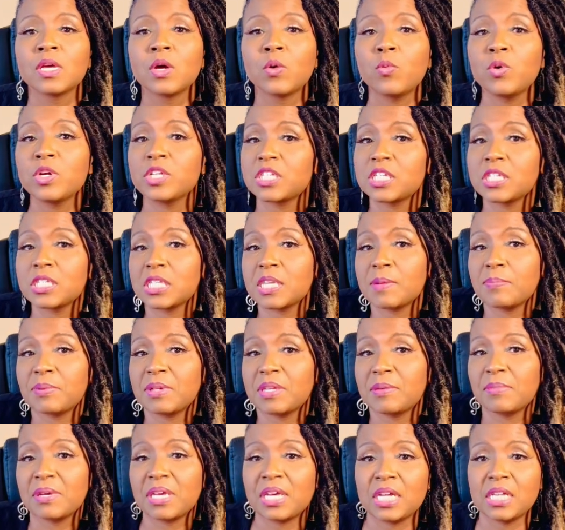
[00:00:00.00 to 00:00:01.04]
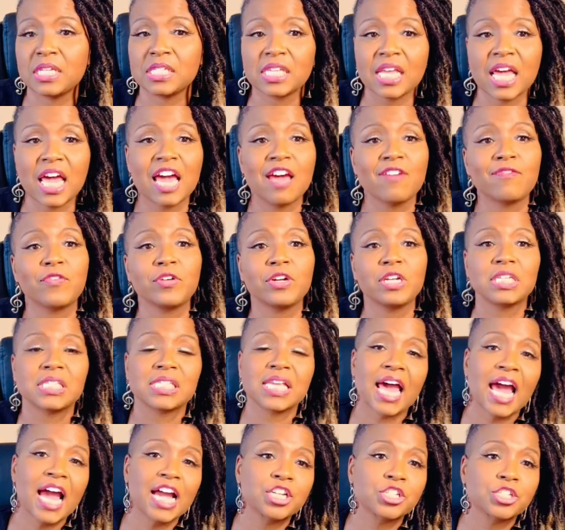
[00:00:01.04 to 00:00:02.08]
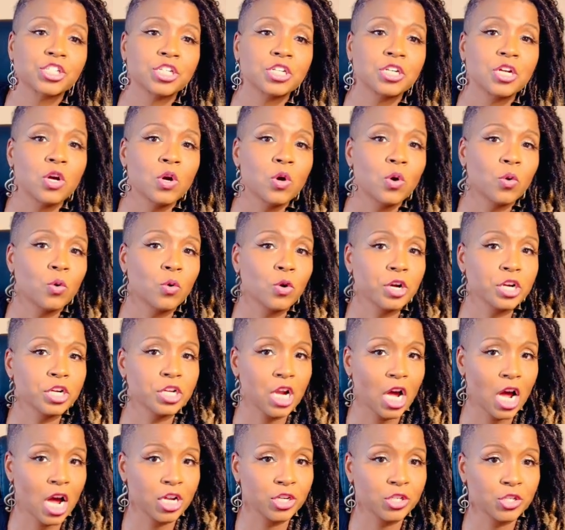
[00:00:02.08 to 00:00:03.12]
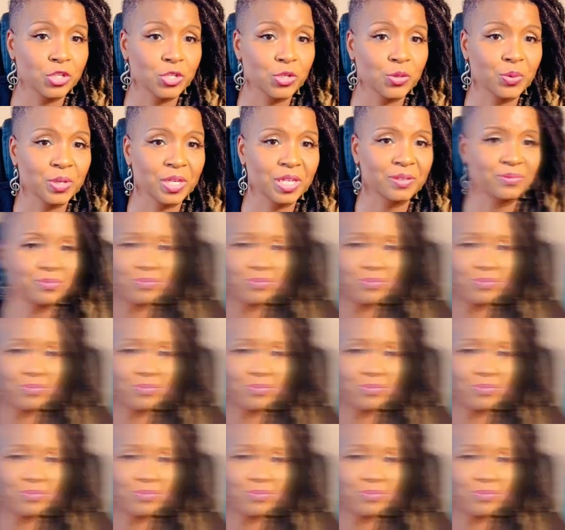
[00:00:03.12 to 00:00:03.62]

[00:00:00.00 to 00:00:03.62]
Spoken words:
which simply means effortless action or non-doing.